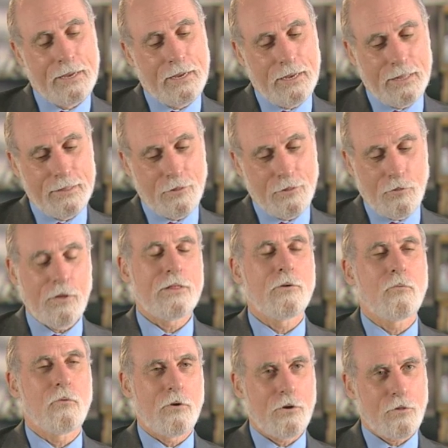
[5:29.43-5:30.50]
And the thing that
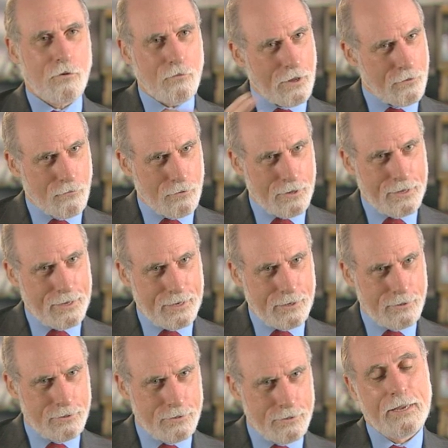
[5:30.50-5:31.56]
works terrestrially
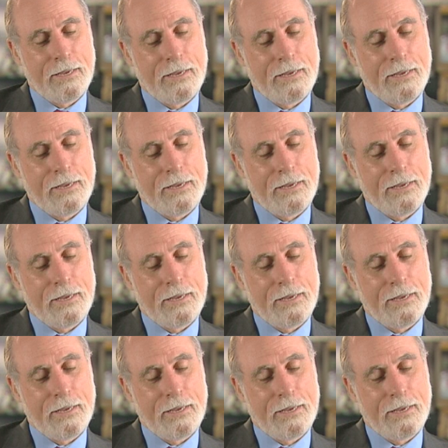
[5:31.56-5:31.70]
called